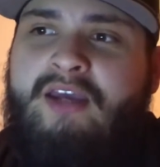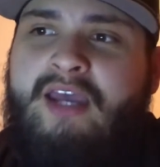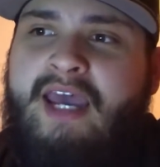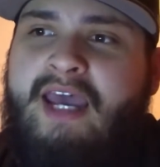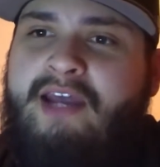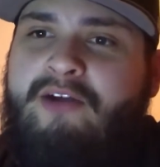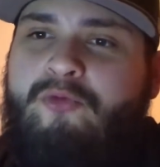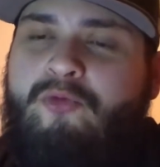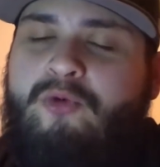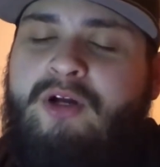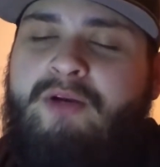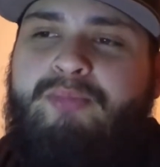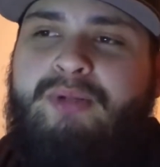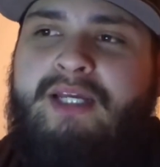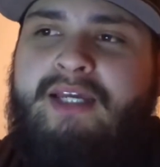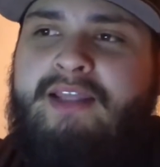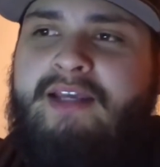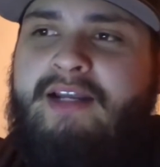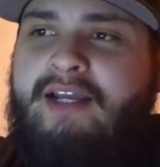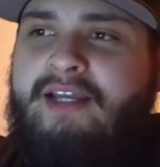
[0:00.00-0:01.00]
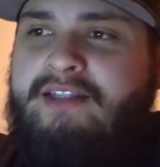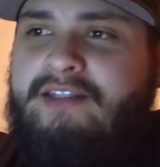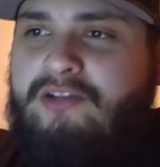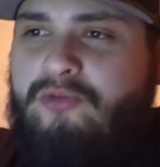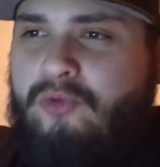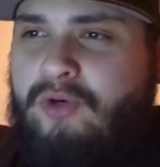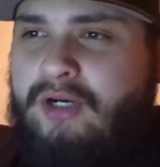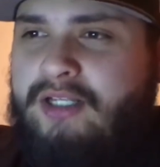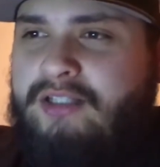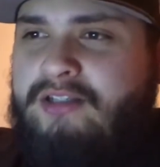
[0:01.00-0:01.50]
And one play that I did
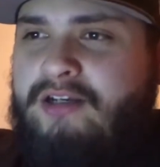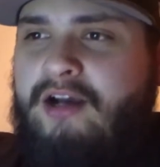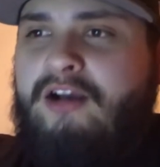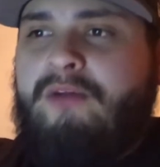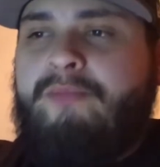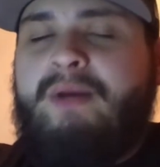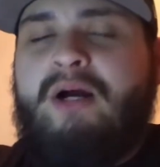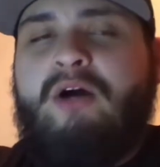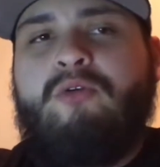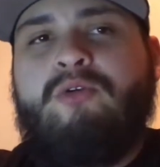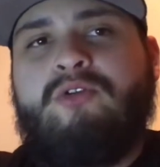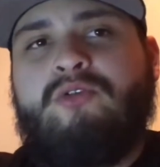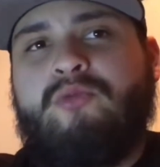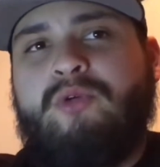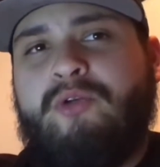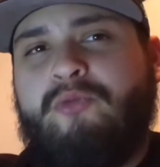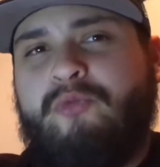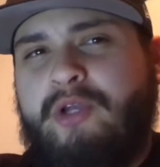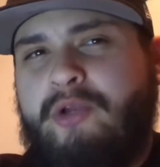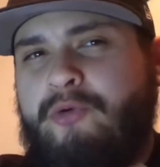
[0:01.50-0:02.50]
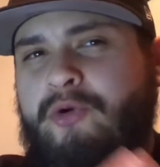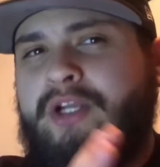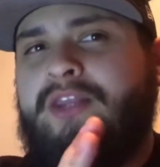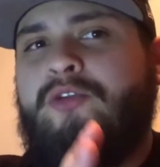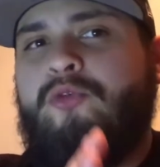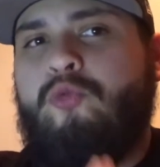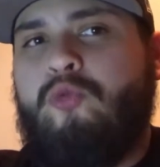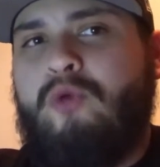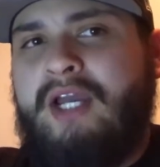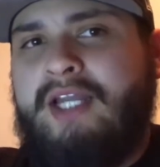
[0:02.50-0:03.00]
want to talk about was when we were in
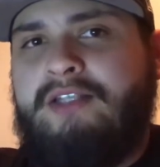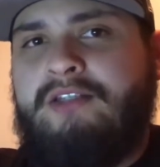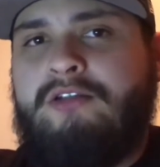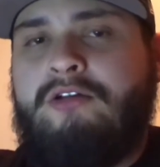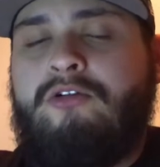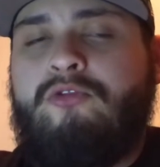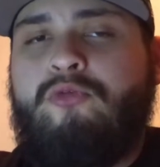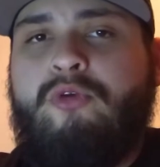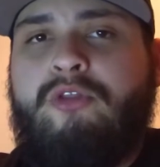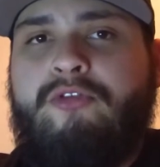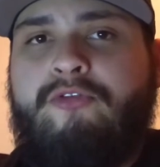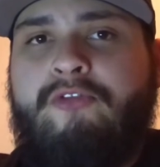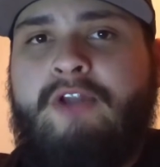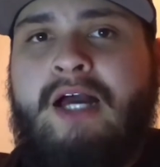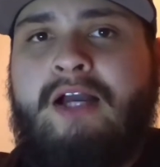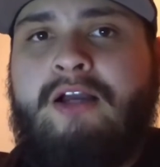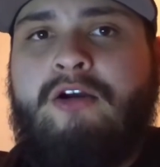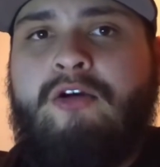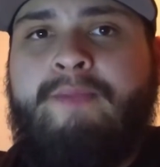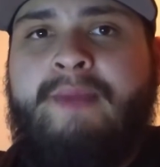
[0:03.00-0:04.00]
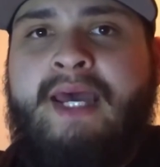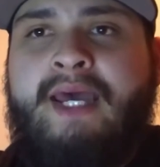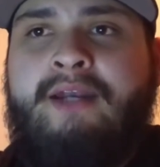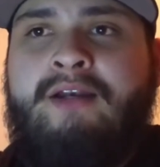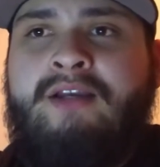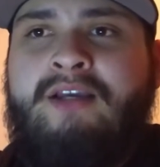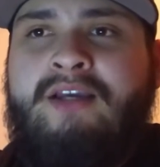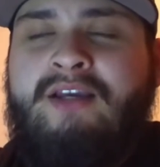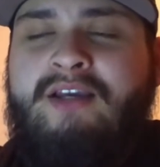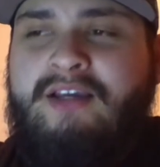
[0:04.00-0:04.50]
the red zone with Flacco,
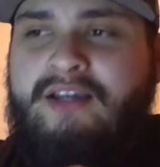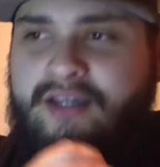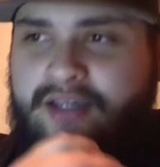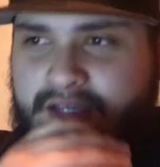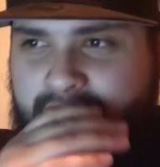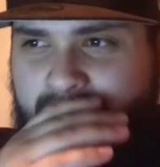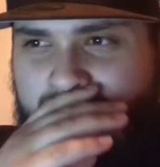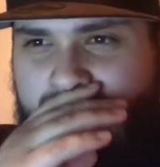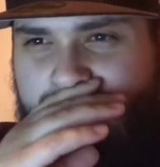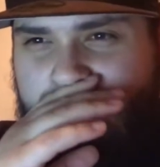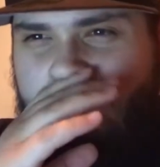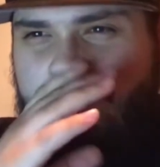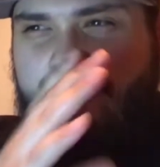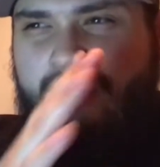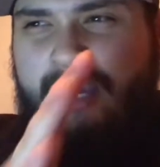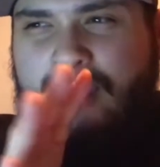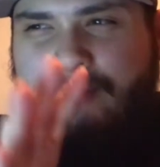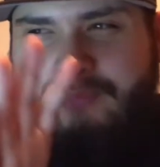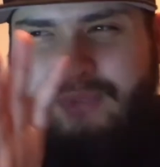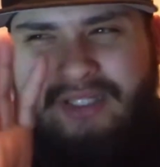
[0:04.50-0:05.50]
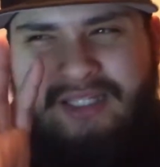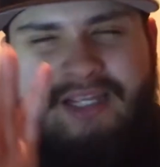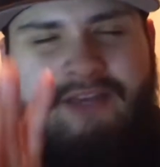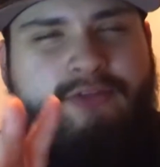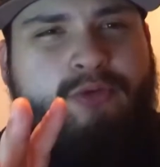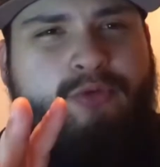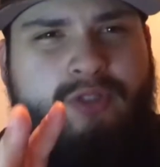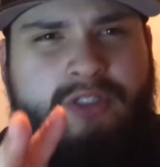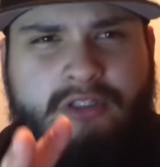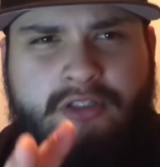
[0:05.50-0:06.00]
man. I believe
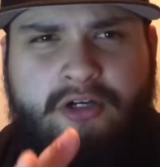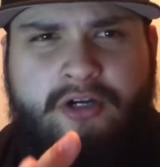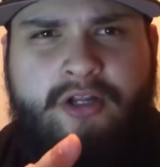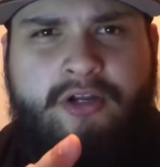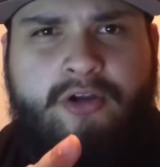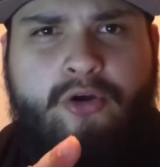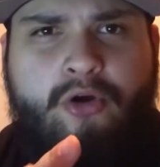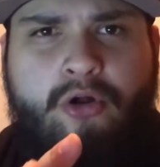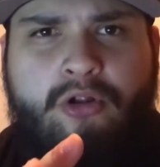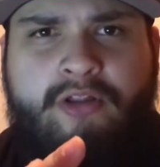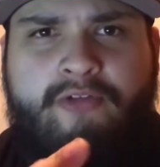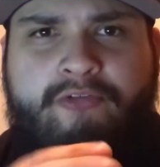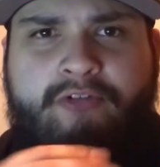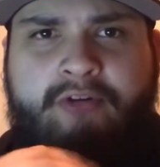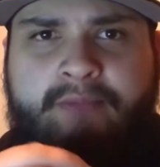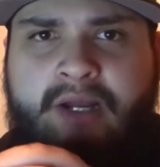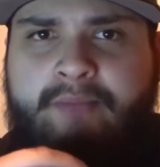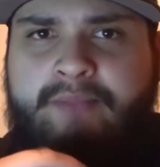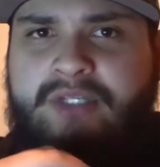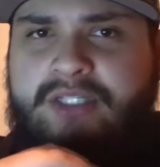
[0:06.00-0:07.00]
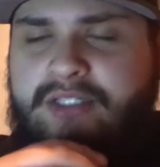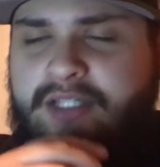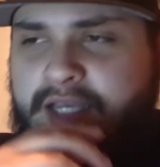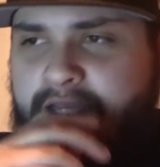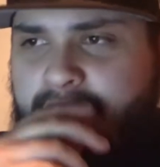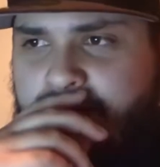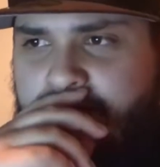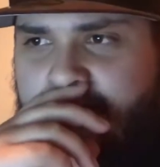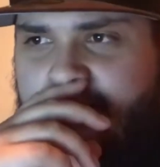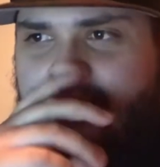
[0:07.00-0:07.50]
it was 3rd and goal, if I'm not
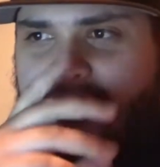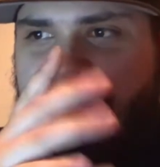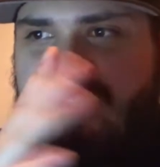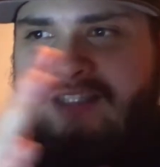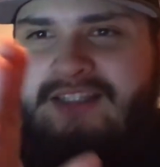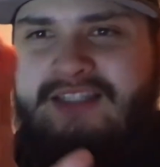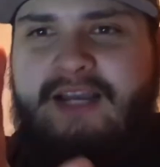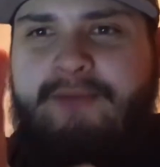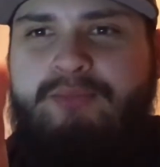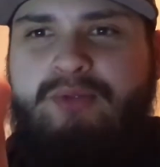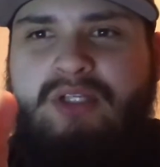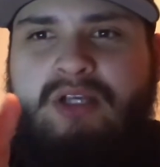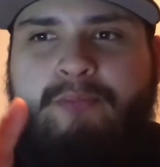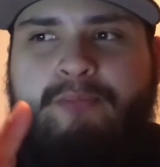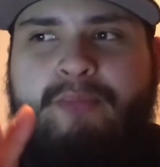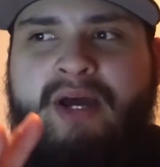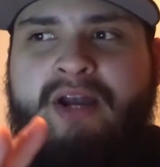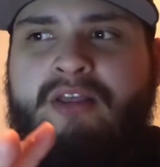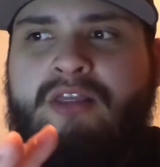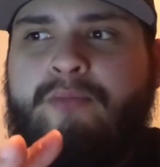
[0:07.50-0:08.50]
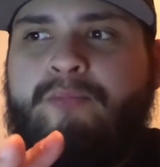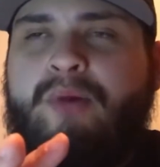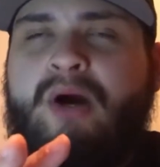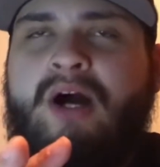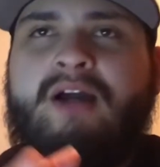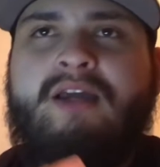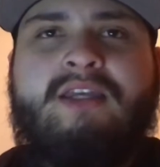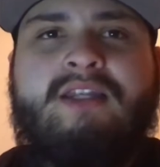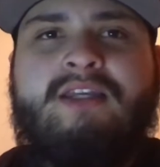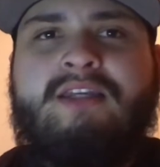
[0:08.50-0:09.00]
mistaken. He steps up out of the
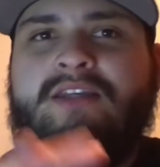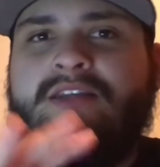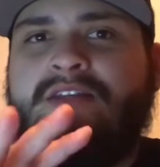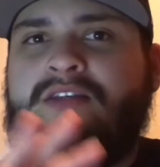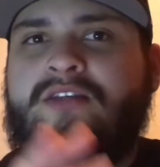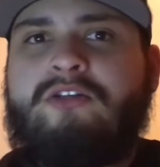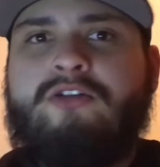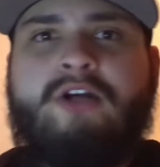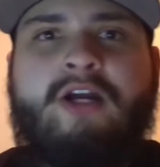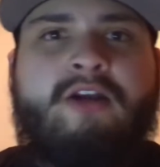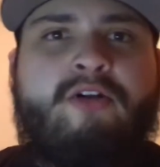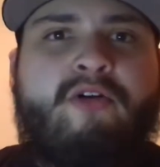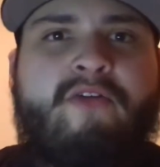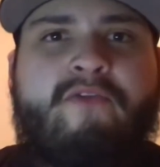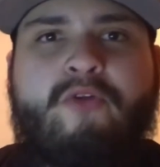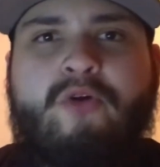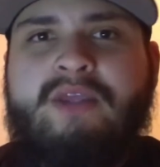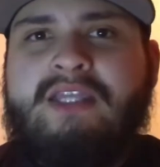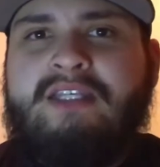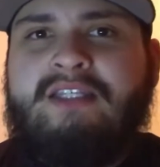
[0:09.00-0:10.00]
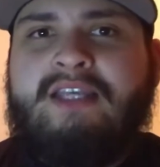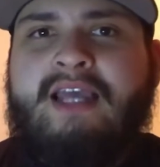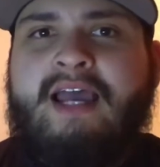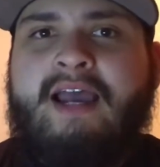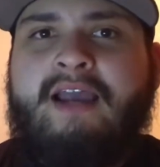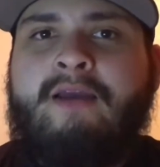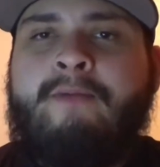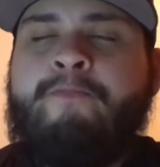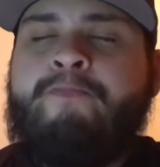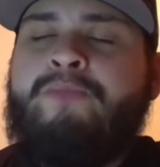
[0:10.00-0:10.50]
pocket. He's trying to avoid the
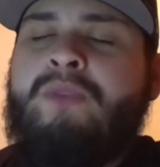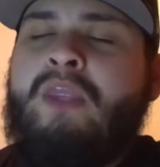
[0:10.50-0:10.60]
sack.